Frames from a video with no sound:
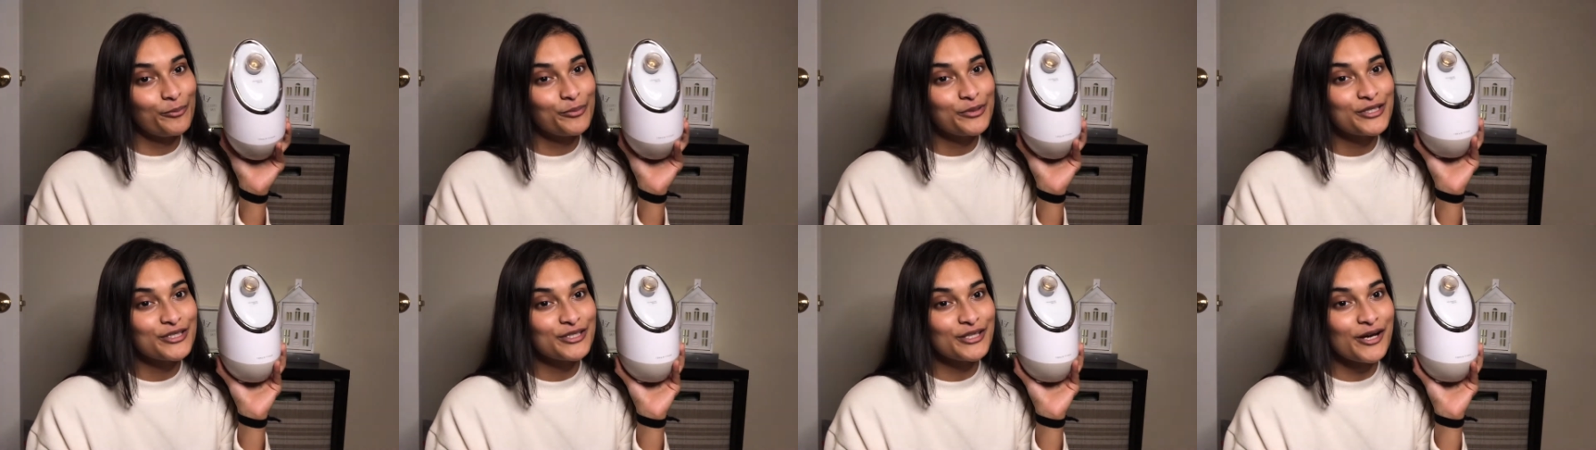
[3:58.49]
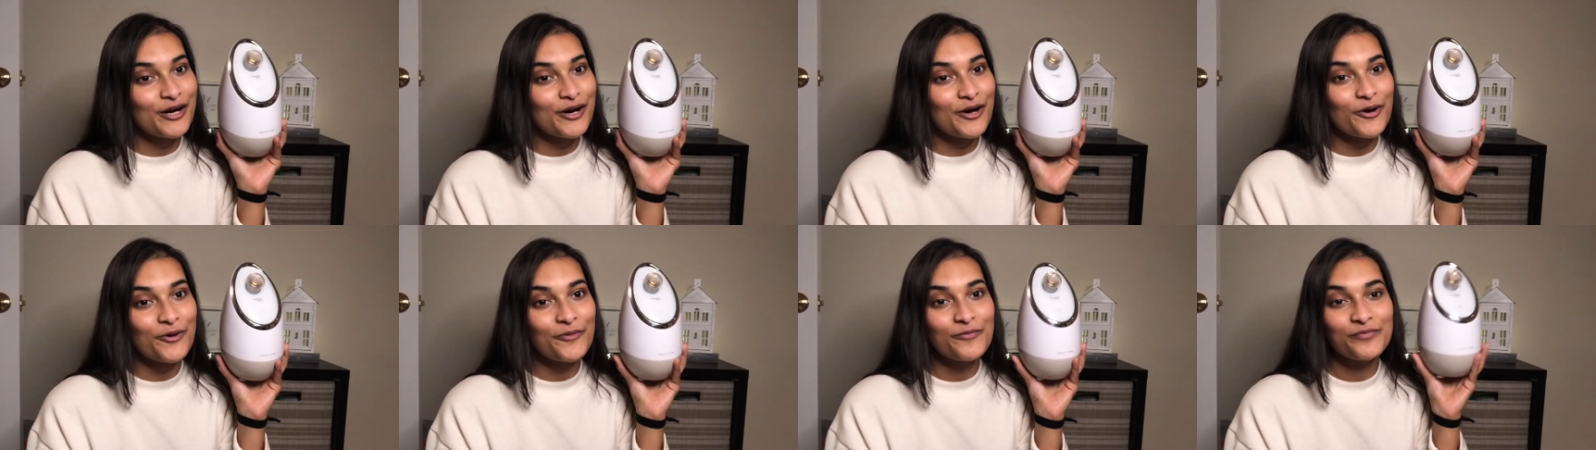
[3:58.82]

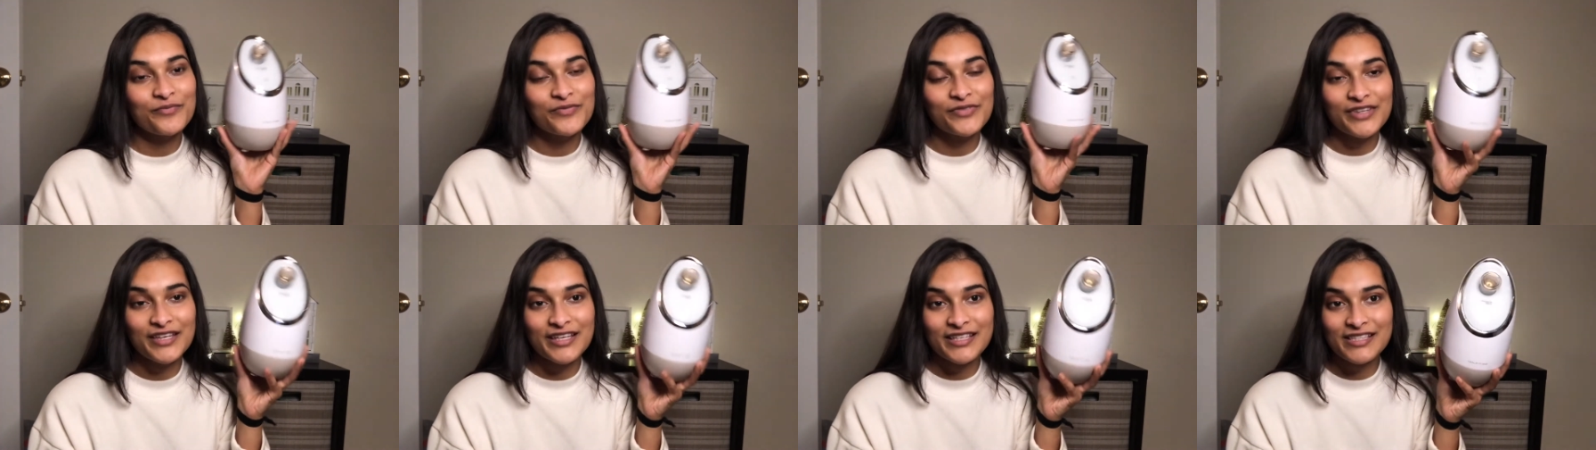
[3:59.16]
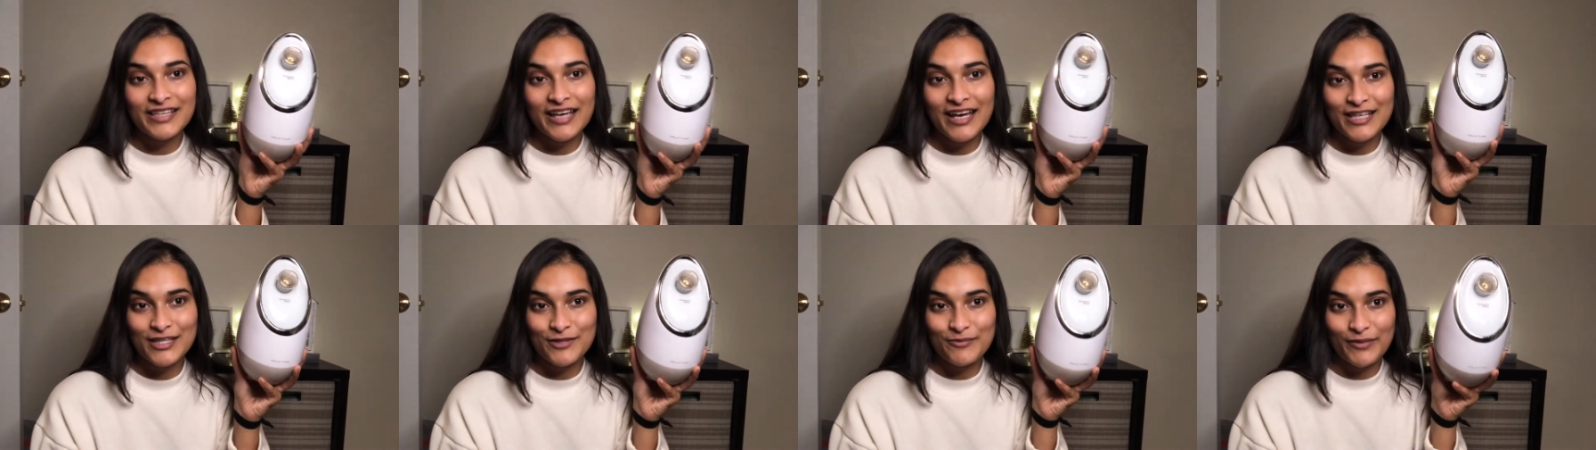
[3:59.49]
So this
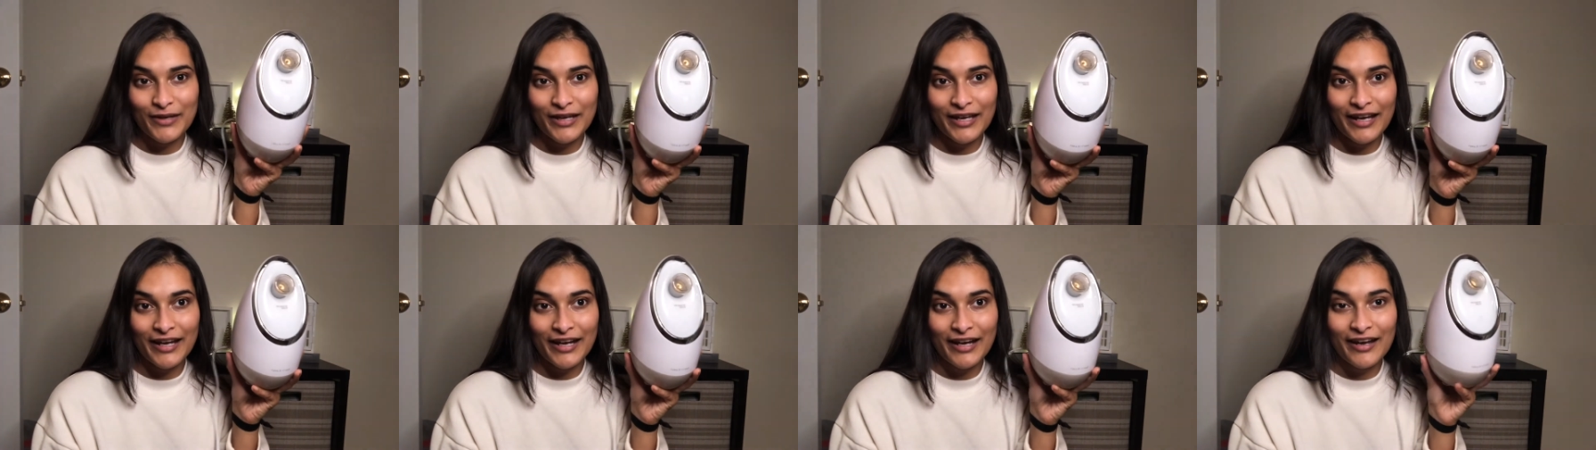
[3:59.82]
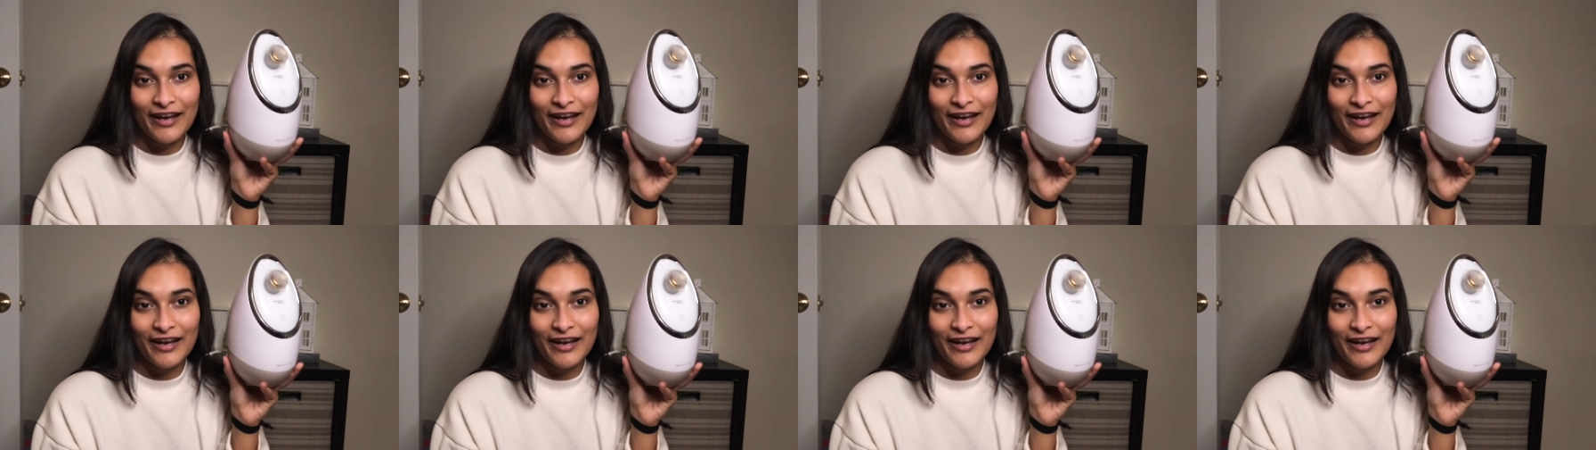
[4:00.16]
has been